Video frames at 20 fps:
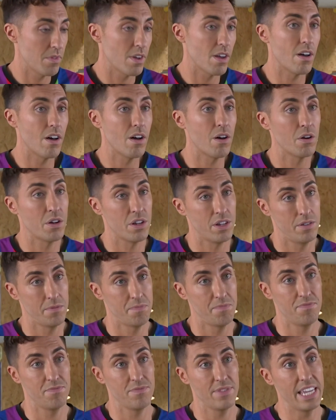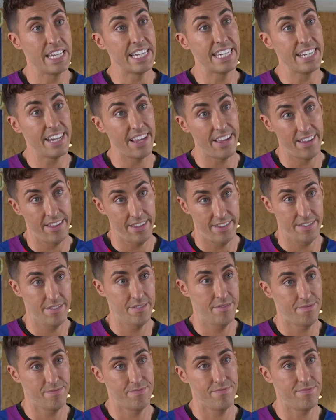Oh, Anita.
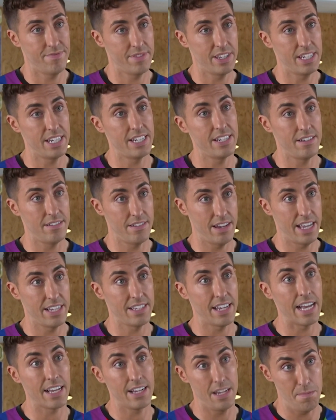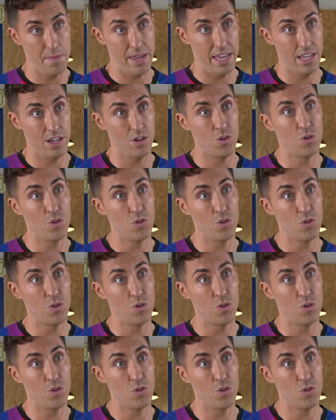I didn't exactly make it